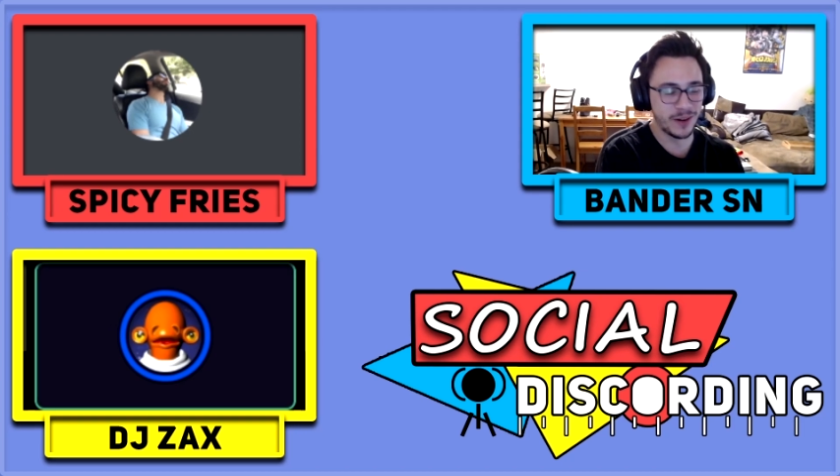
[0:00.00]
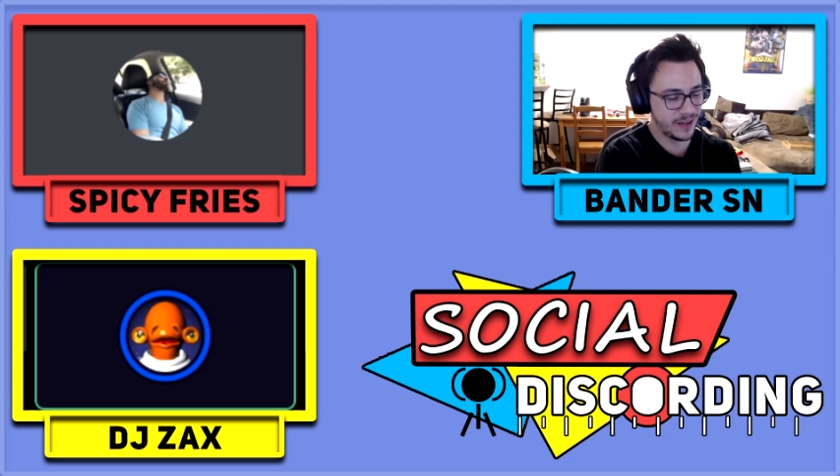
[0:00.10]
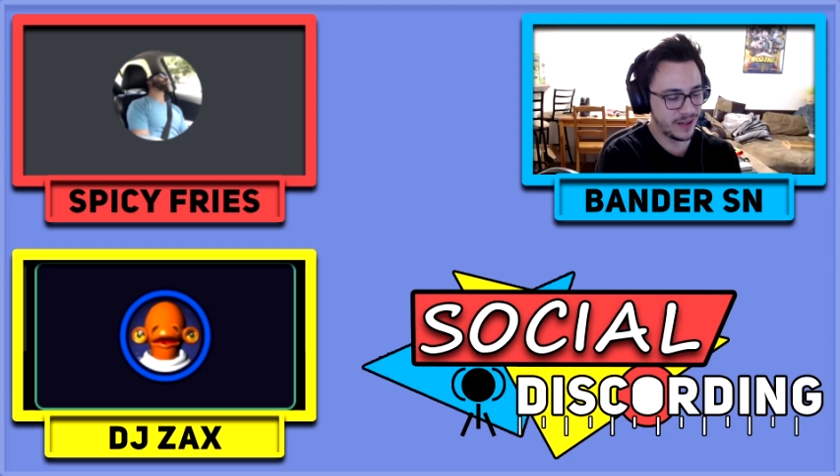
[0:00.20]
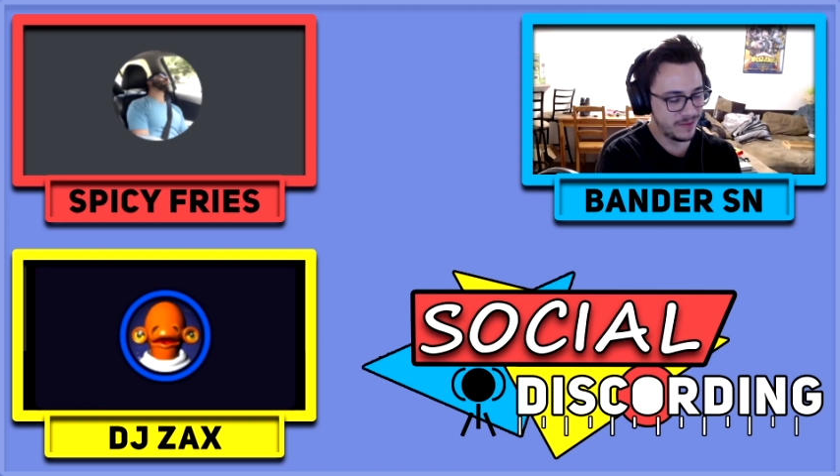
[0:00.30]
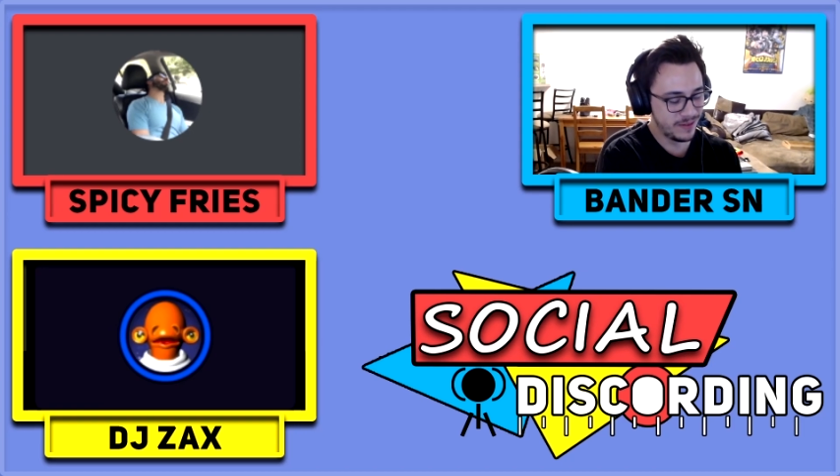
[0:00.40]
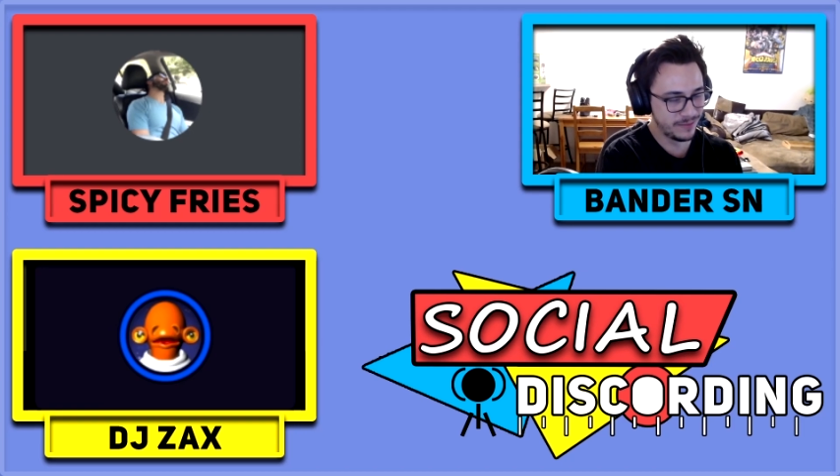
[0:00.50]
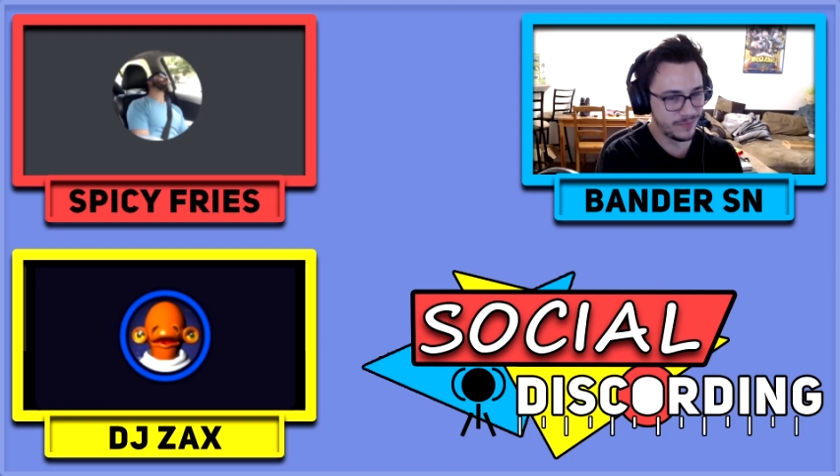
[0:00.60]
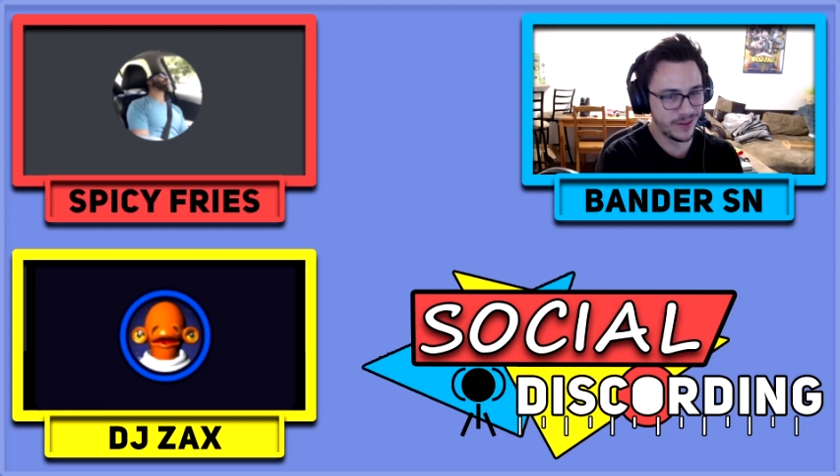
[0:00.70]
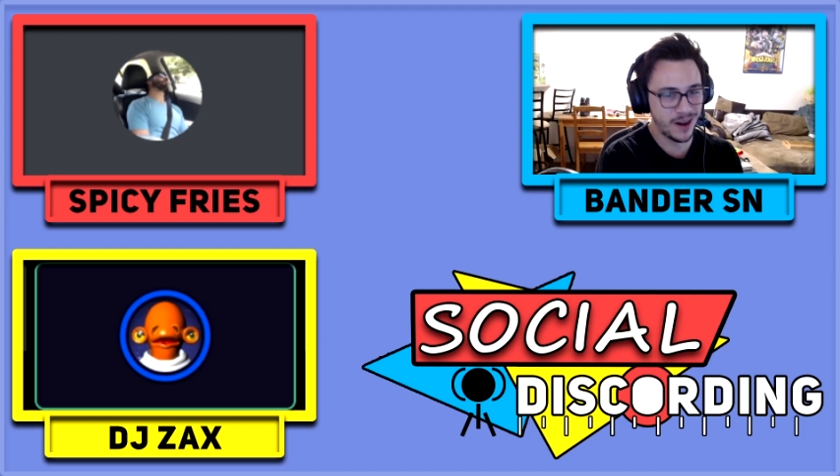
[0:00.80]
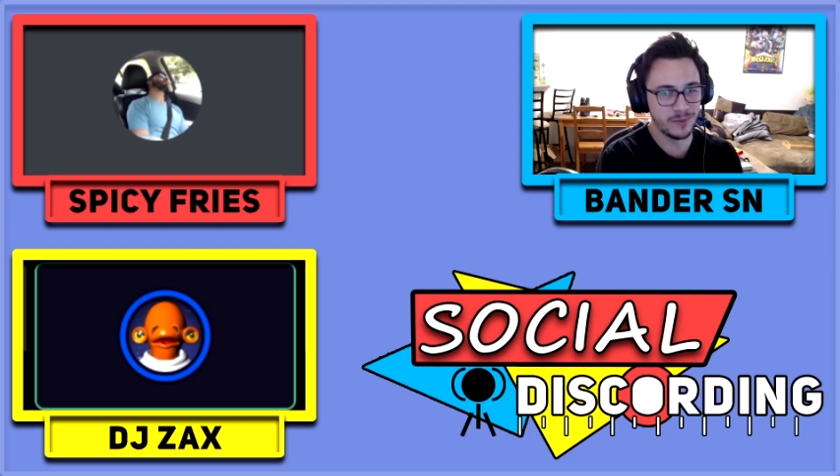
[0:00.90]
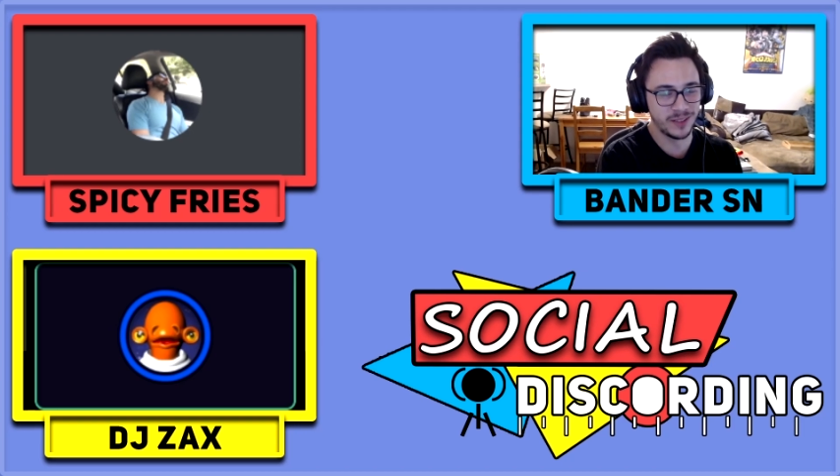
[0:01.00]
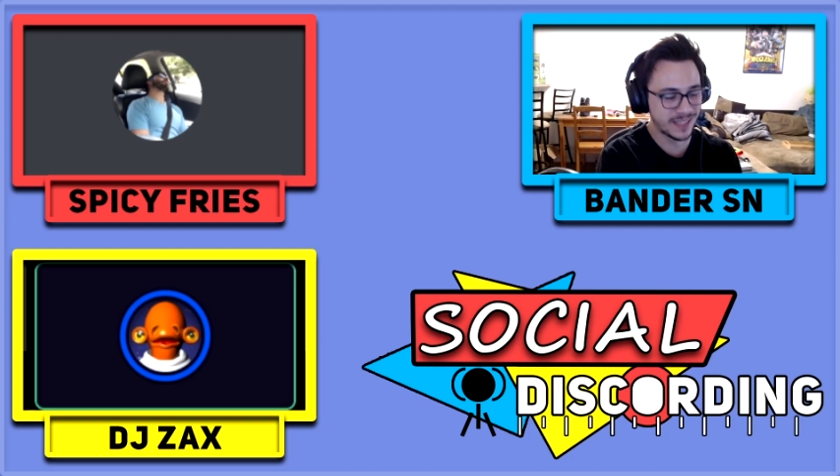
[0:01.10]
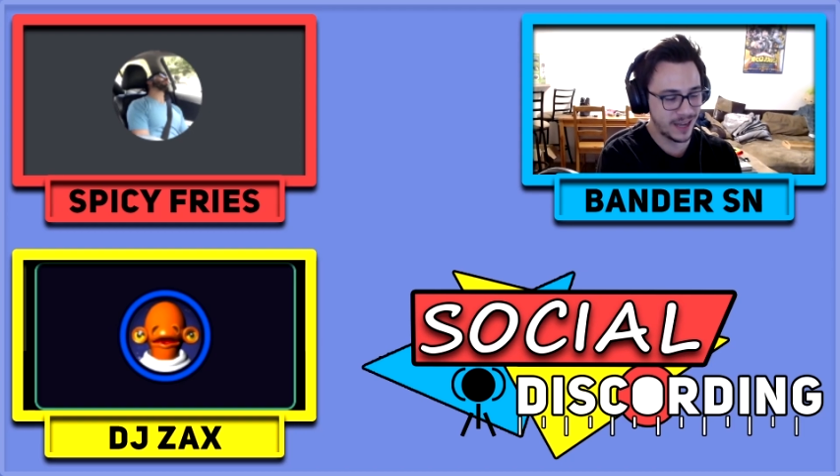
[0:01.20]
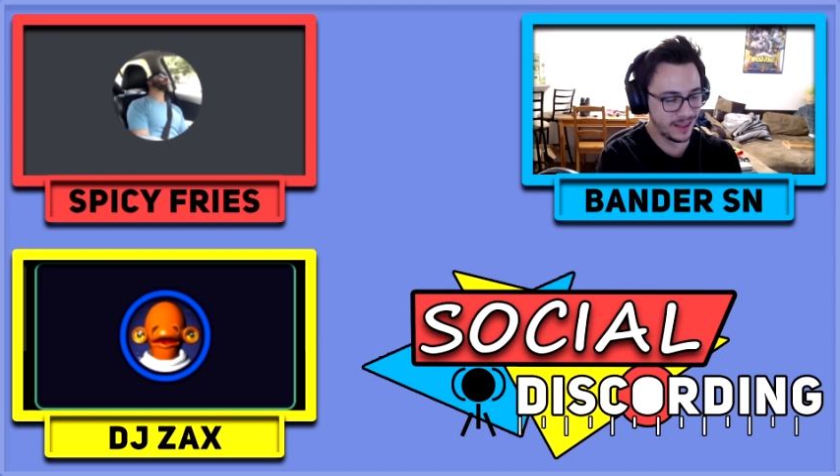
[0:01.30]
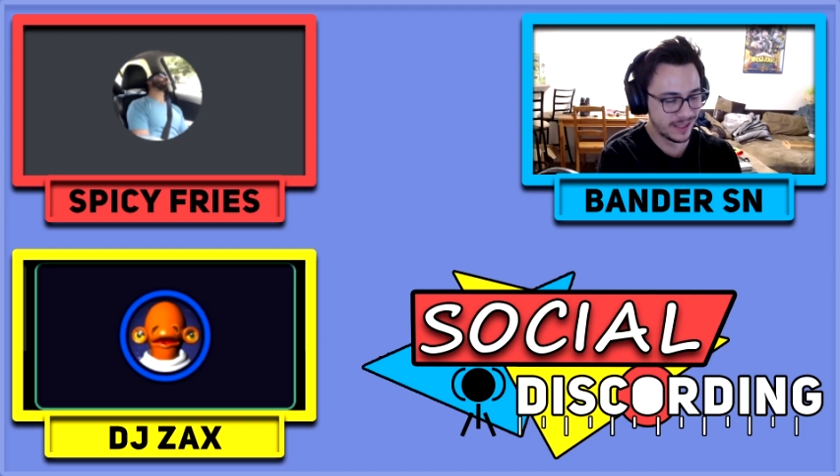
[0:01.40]
I didn't properly
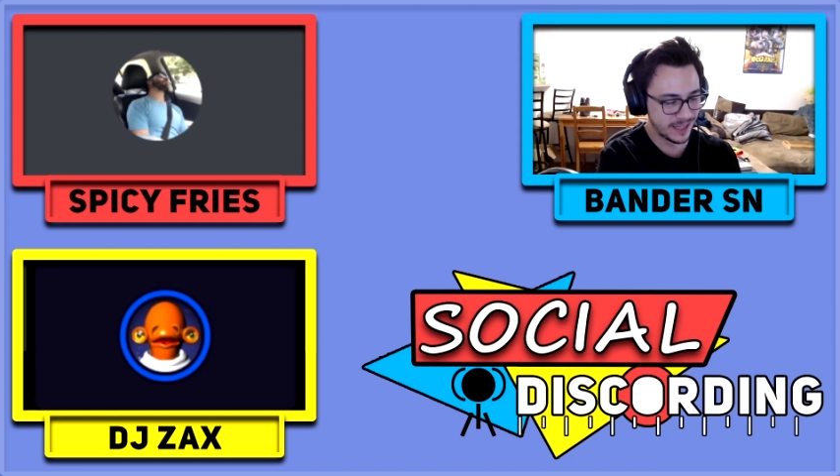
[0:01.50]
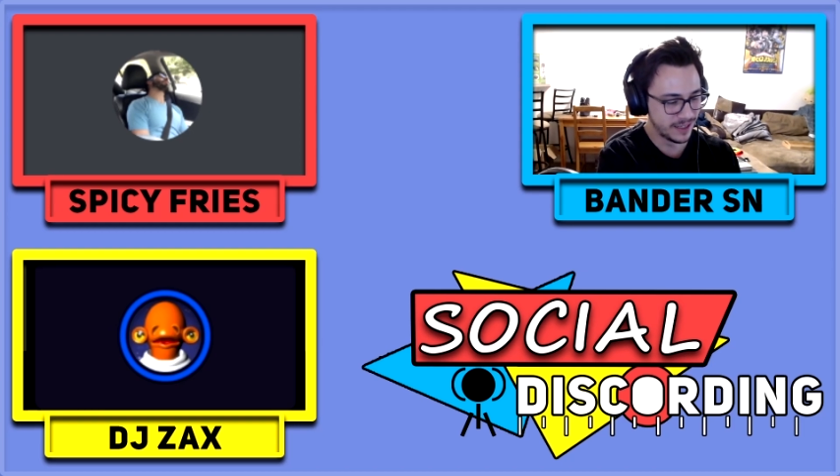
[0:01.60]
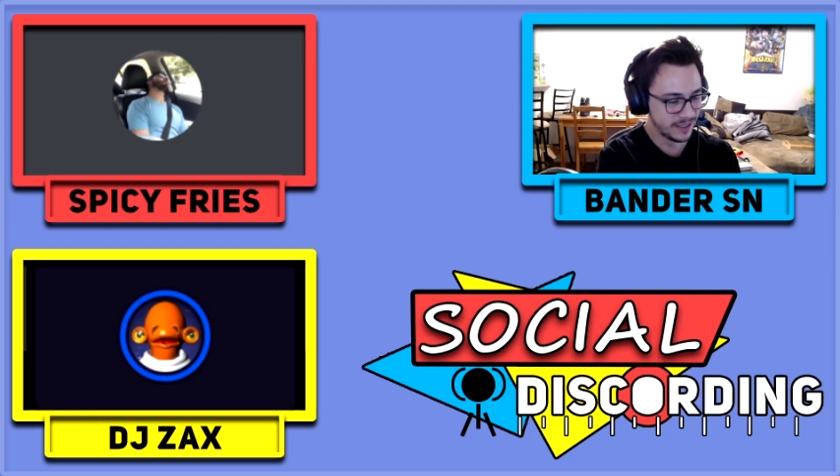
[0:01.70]
silence it.